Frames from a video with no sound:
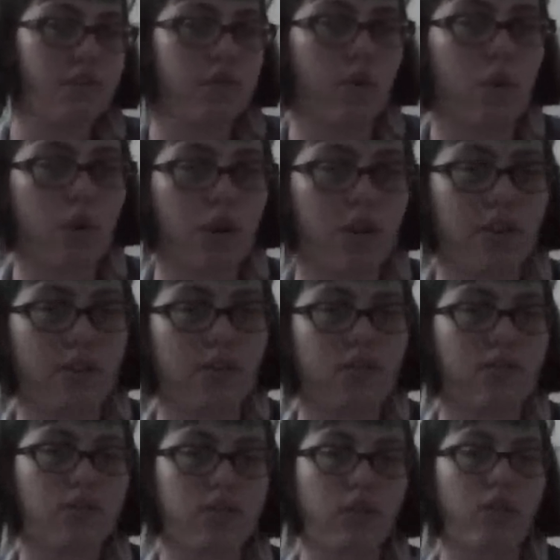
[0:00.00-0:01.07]
for
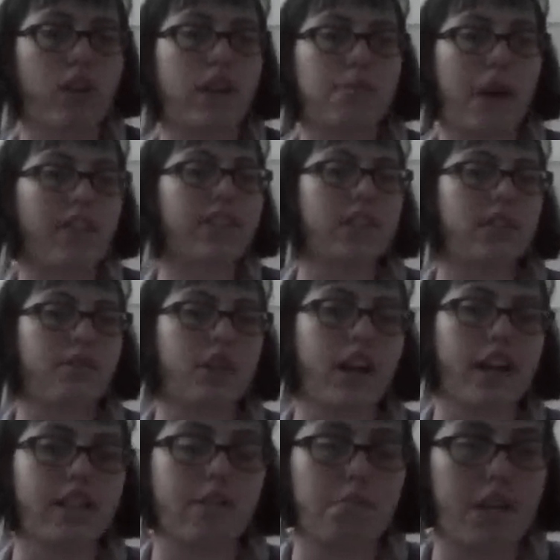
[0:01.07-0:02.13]
learning about the different
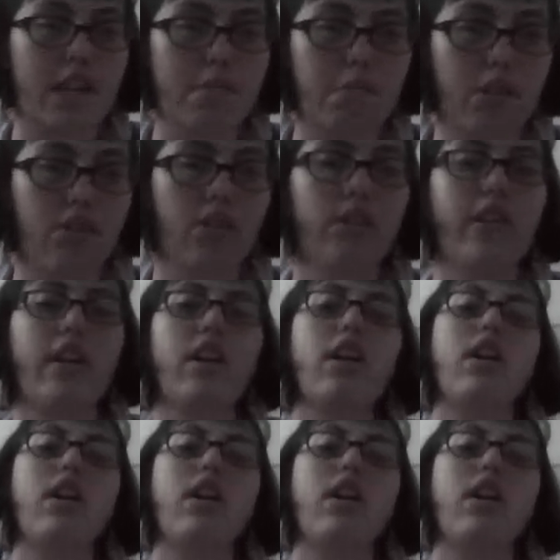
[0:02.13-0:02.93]
kinds of people,